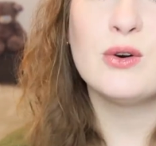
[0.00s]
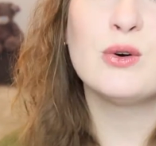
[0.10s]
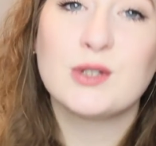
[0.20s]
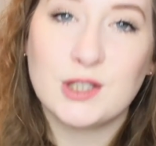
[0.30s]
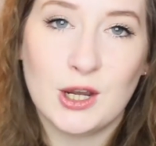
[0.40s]

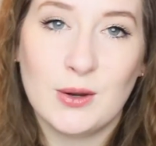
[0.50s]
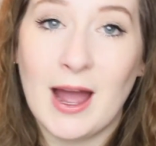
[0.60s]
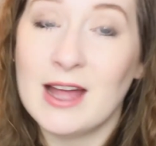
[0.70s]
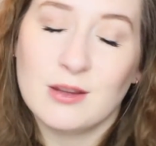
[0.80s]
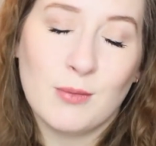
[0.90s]
Also,
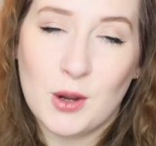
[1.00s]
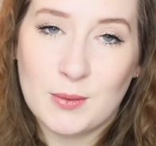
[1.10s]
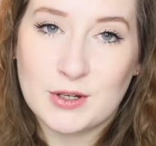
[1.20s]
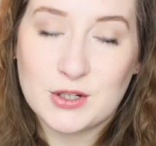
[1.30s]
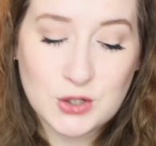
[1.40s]
at the
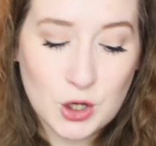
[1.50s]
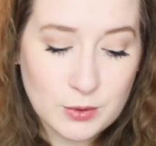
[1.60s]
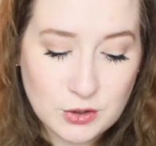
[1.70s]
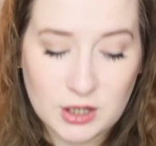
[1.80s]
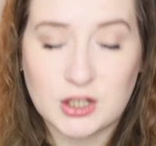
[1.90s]
moment,
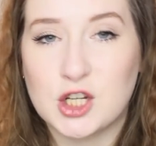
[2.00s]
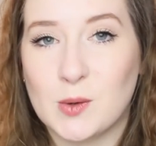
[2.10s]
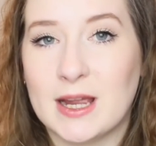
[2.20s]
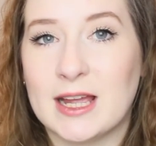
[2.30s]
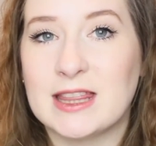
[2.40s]
Superdrug are
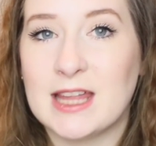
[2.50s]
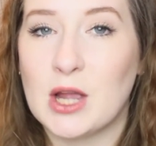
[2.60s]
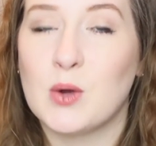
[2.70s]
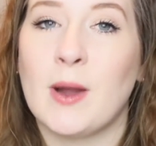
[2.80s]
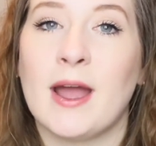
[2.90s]
doing a
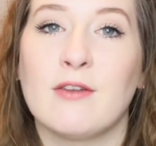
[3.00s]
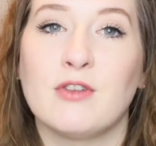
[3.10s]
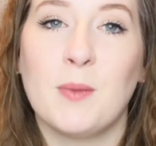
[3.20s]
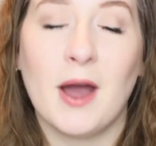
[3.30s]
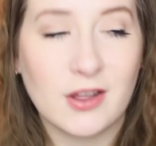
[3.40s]
thing where
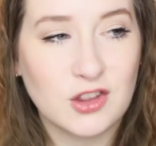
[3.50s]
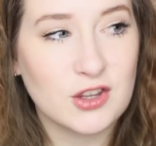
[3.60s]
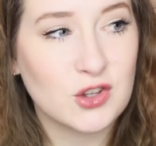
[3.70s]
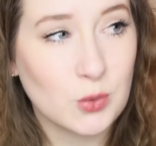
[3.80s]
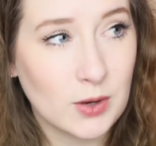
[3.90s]
if you
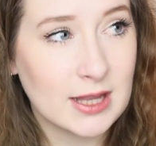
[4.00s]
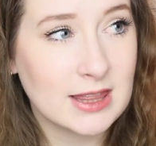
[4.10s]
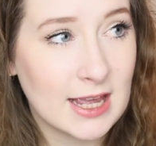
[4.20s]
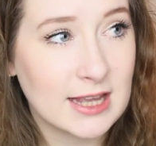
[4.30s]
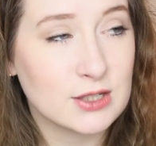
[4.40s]
purchase three
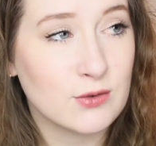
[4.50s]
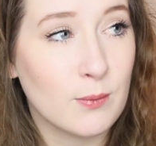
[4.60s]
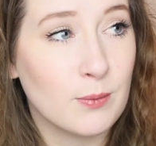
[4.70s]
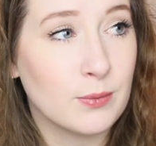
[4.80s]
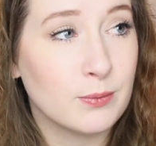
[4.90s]
things
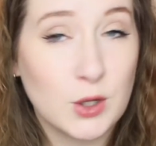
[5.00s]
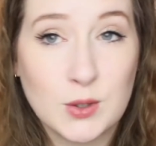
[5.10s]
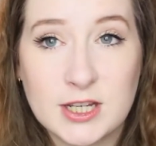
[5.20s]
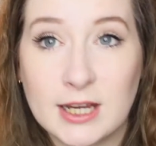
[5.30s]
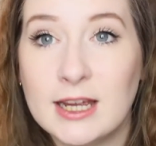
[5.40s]
from
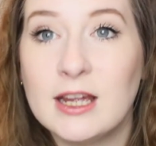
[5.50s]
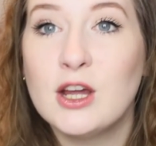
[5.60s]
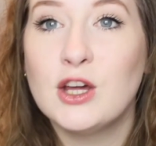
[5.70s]
beauty,